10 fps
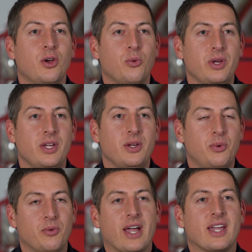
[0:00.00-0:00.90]
We
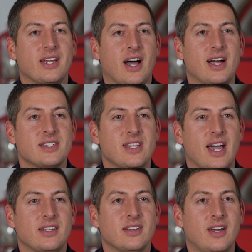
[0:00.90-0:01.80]
recognize
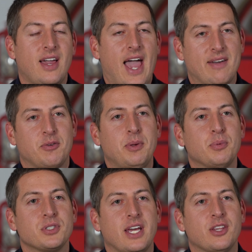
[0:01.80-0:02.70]
that having
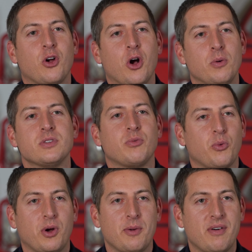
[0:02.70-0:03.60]
people stay in their homes if
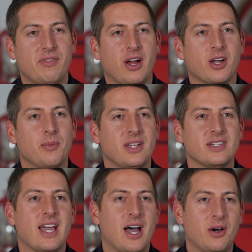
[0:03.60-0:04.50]
we're worried about fire coming
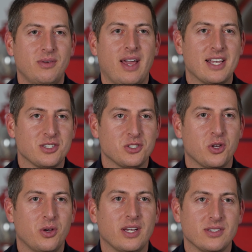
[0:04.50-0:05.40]
into town has
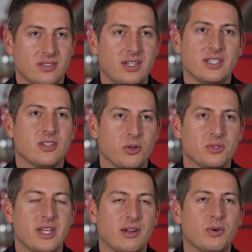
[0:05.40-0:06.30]
its own
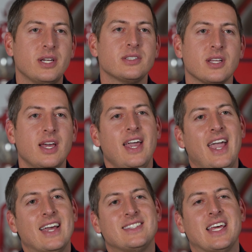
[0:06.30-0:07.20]
set of risks,
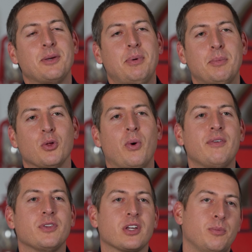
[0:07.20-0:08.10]
and sending people
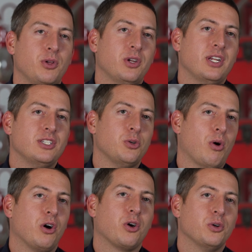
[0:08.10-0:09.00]
away from the community to
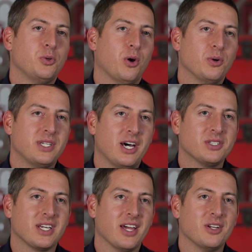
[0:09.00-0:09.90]
all go to a hotel
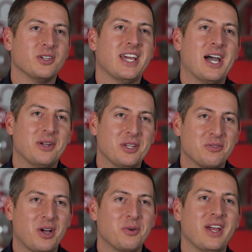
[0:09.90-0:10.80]
together down in the
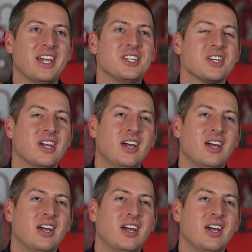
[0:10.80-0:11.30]
Front Range